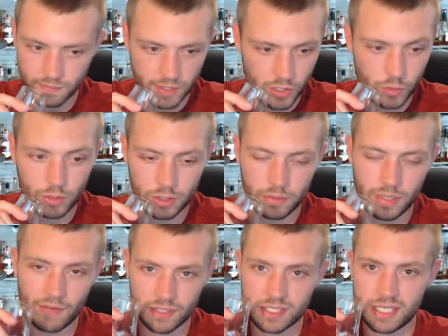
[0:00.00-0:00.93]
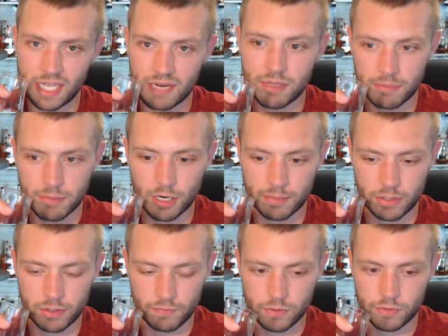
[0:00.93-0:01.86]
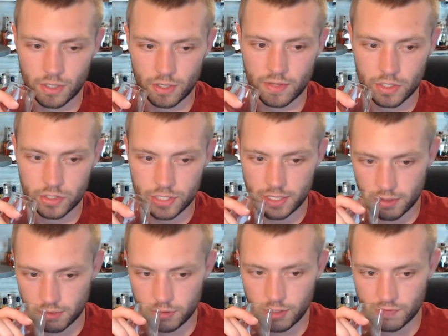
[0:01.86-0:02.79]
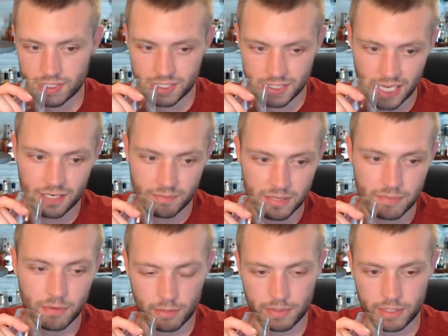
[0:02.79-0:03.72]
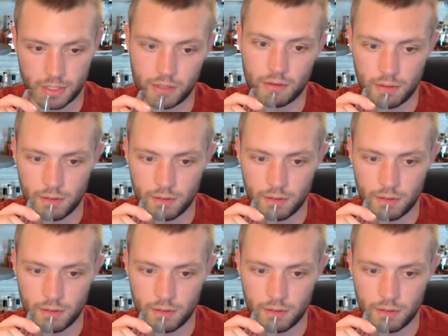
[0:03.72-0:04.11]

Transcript: You'd have to send me barbecue. If you started that channel, you'd have to send me barbecue.